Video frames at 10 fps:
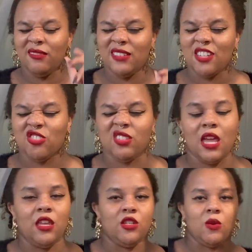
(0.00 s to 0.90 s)
let's just
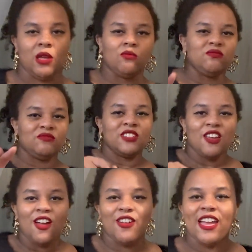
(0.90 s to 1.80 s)
get into it.
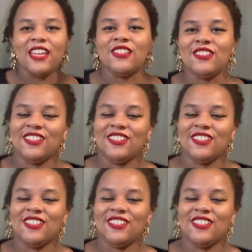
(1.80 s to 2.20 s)
Okay,